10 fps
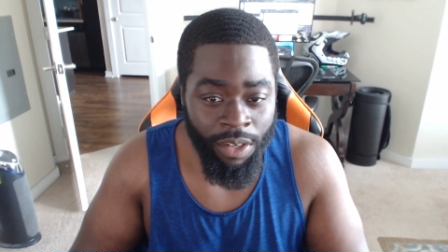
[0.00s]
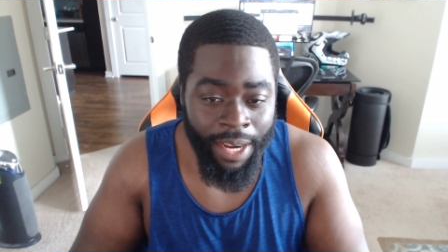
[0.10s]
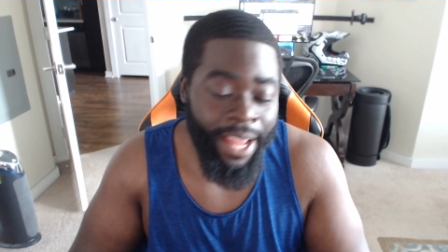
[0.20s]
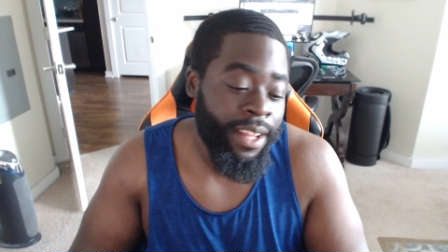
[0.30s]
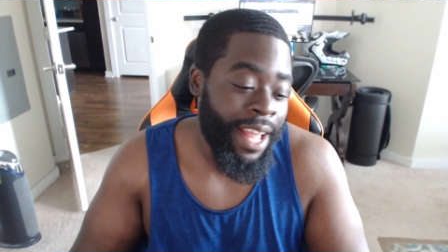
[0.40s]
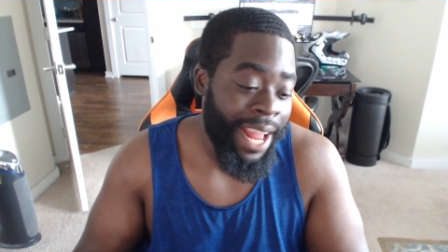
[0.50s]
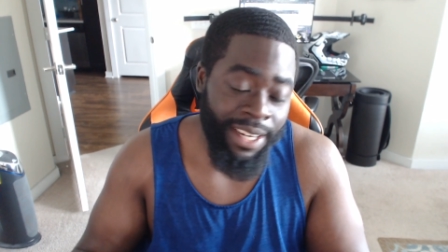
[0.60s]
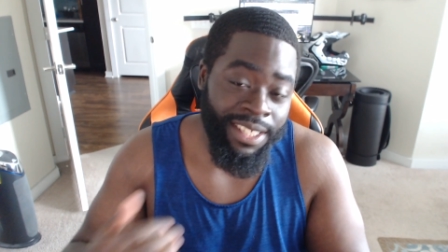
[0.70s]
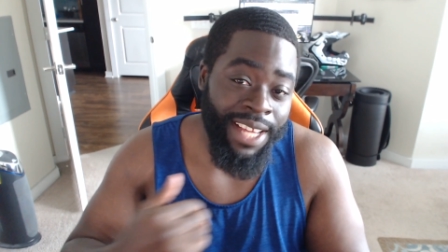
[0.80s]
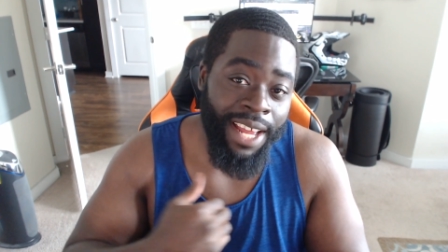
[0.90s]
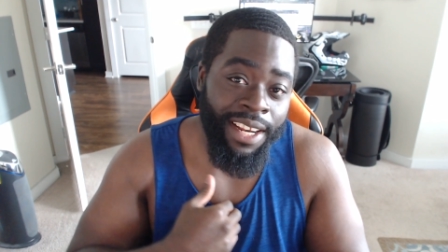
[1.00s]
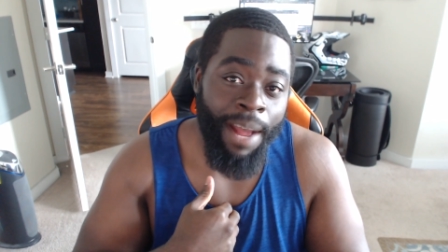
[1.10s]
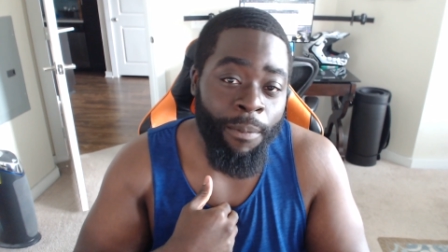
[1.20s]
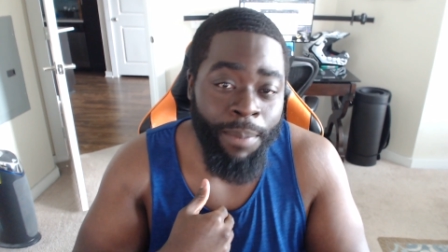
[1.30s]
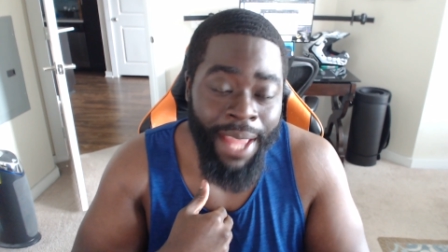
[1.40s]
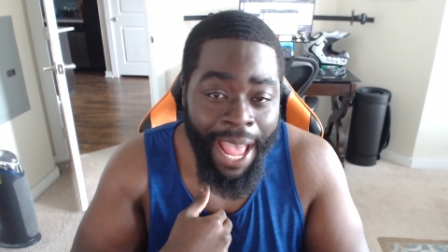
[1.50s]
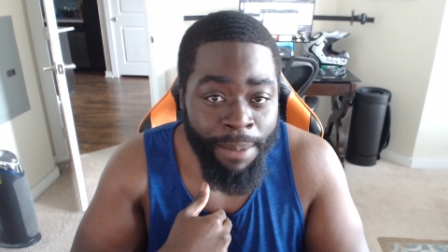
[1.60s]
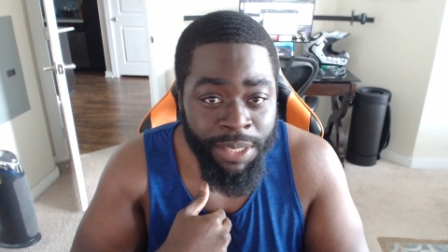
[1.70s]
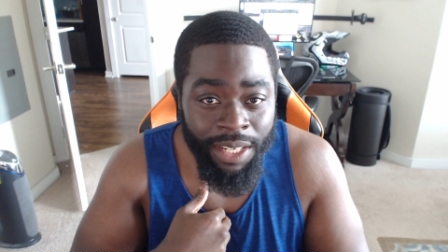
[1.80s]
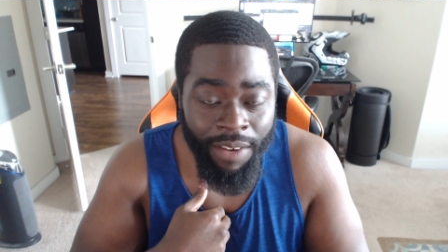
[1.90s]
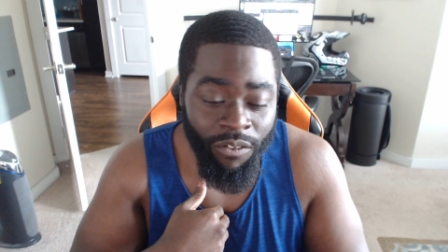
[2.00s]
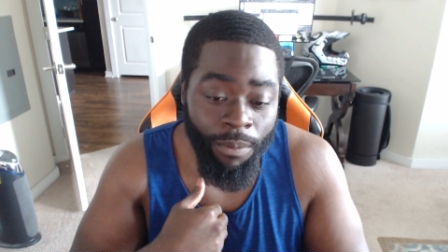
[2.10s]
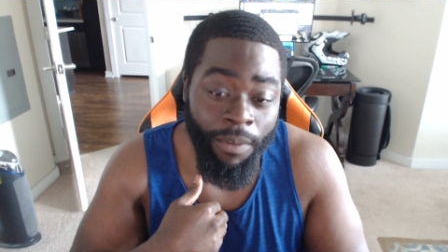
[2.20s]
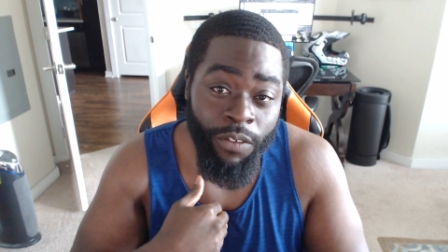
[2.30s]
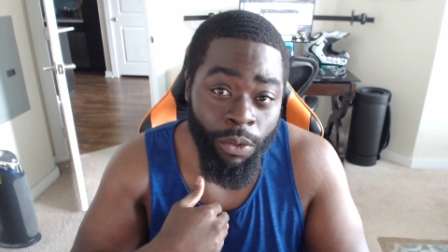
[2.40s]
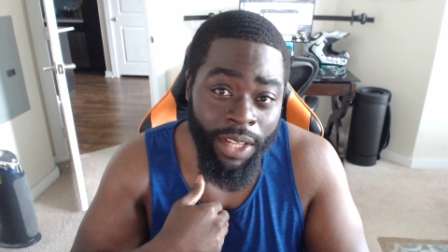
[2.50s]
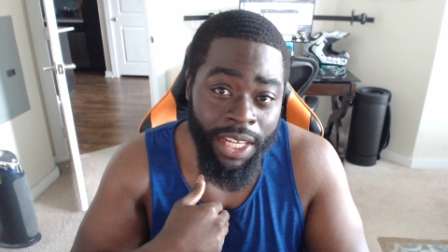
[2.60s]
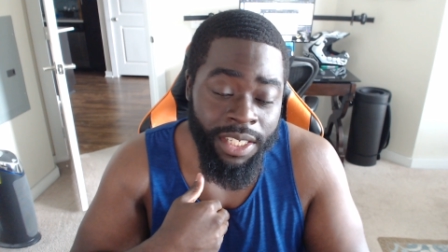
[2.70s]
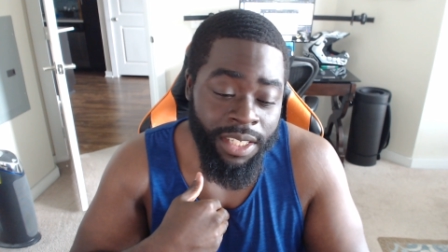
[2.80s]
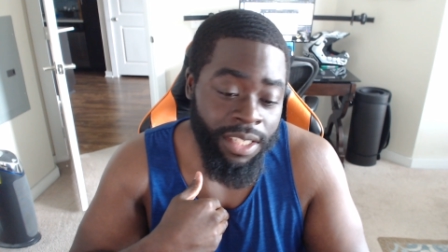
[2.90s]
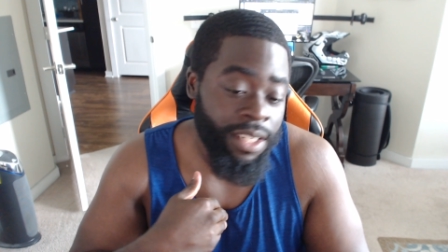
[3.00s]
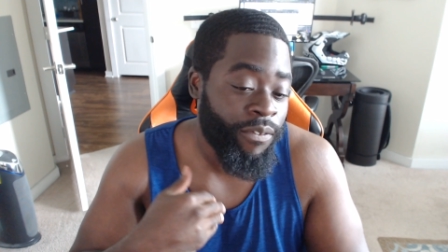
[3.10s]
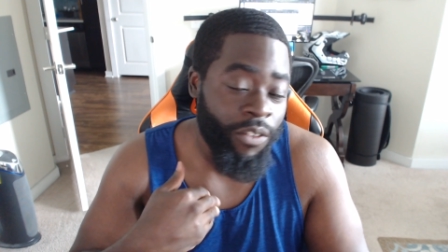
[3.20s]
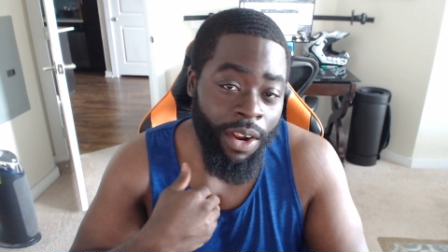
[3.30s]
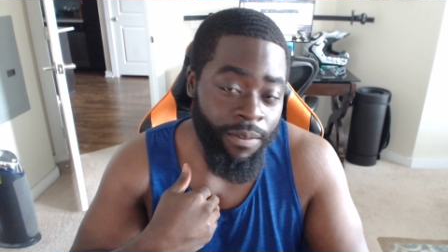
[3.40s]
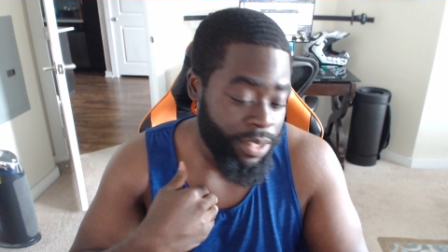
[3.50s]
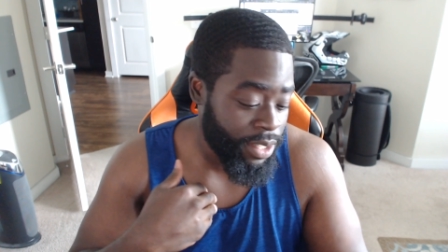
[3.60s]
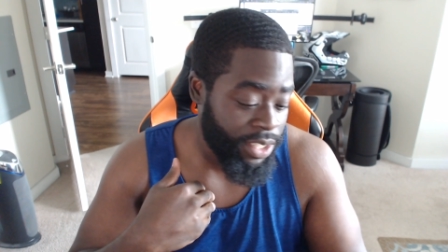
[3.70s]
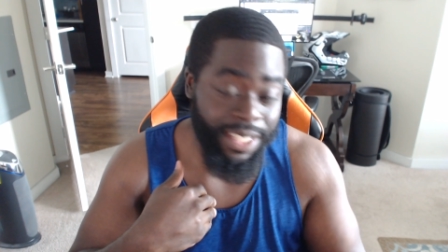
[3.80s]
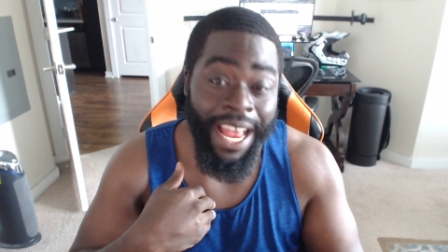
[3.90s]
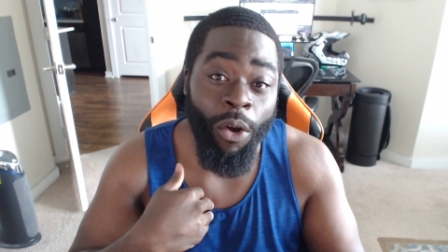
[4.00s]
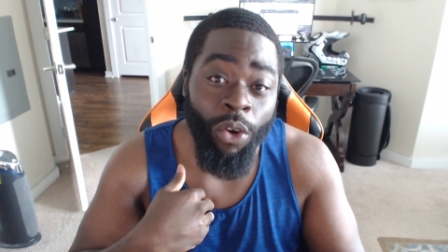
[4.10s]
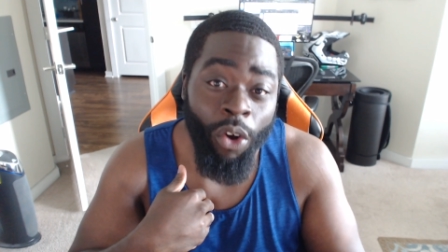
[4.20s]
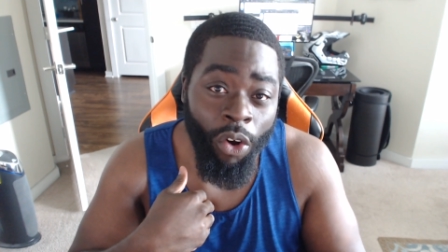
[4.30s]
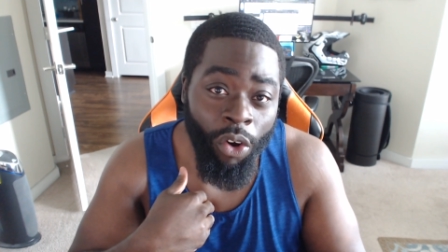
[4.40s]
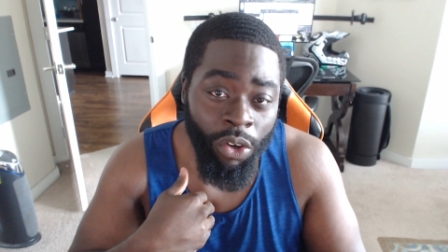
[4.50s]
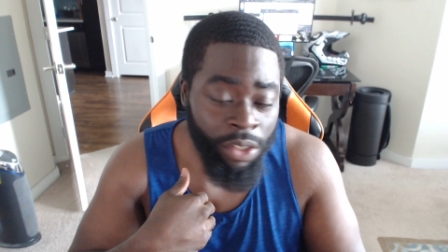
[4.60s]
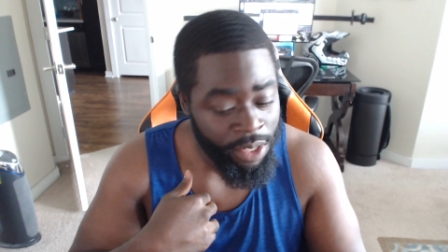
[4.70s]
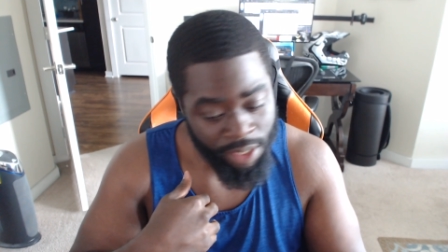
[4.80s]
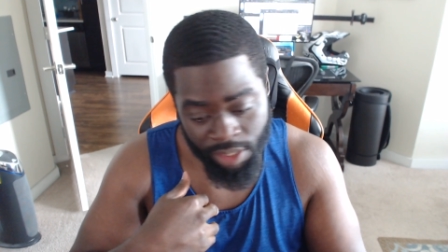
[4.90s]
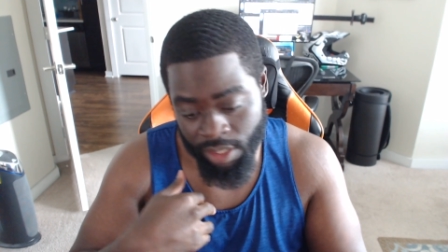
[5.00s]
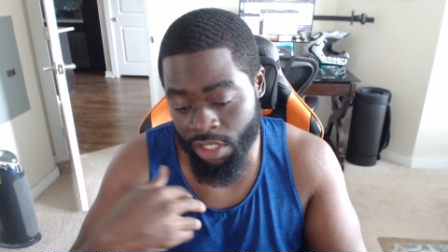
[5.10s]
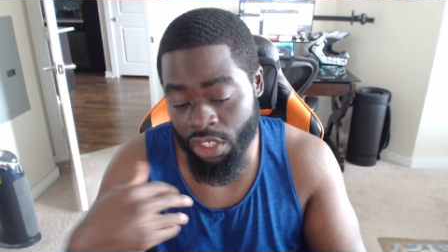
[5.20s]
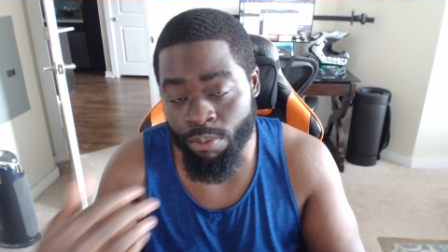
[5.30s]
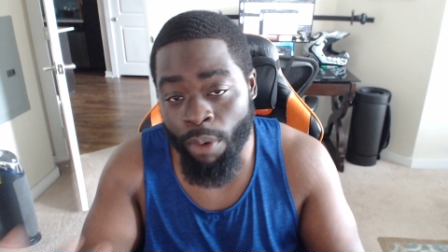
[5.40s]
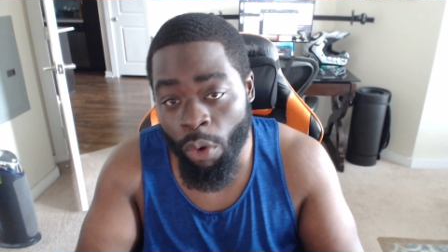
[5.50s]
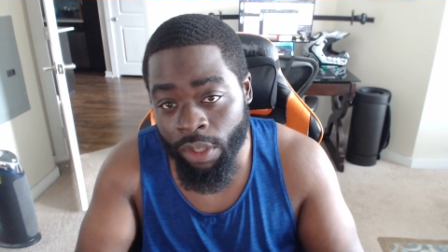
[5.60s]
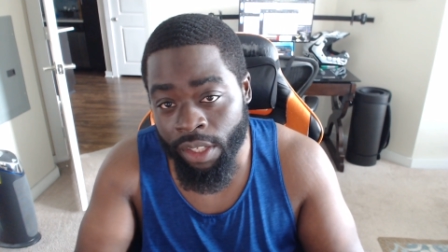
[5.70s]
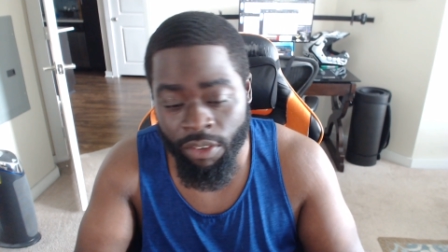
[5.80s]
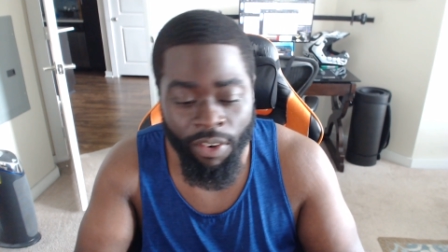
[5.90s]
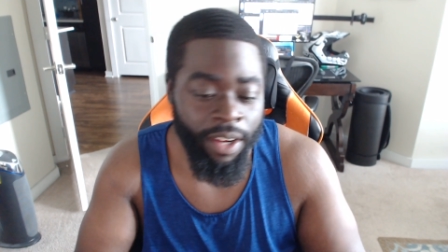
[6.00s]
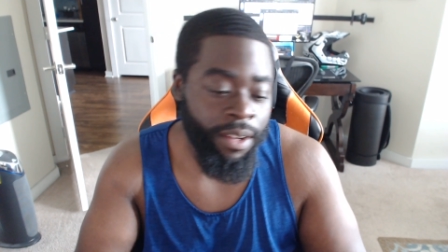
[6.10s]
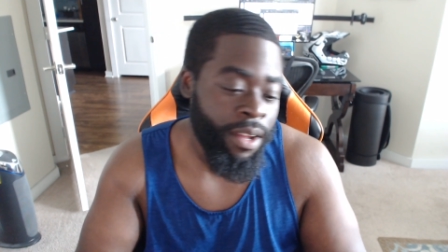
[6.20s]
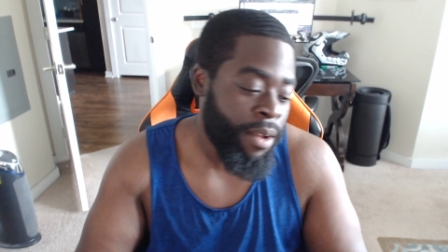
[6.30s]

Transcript: Like I decided I'm going to be abstinent from a few things forever, such as alcohol, such as smoking, right?